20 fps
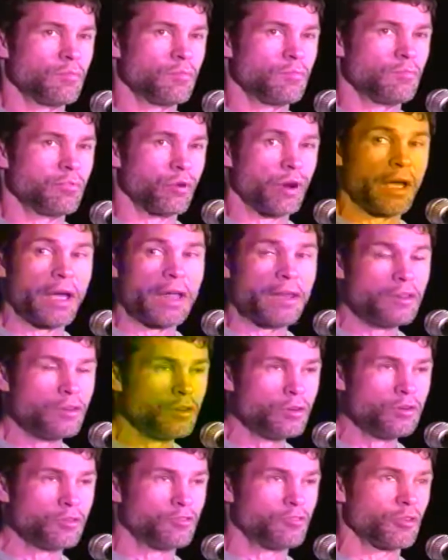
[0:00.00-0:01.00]
brand
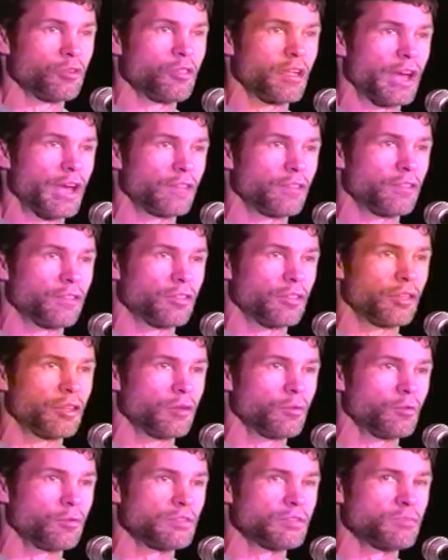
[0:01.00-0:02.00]
new for that
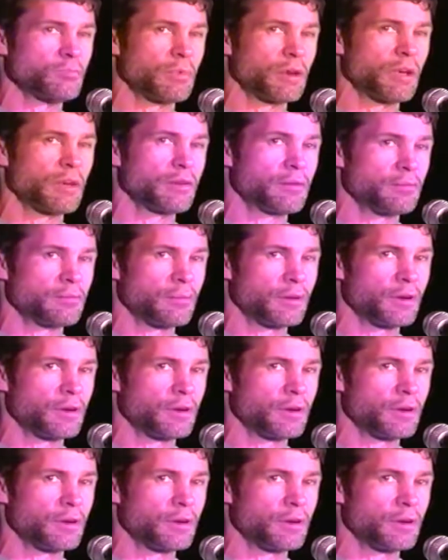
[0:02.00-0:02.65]
thing was my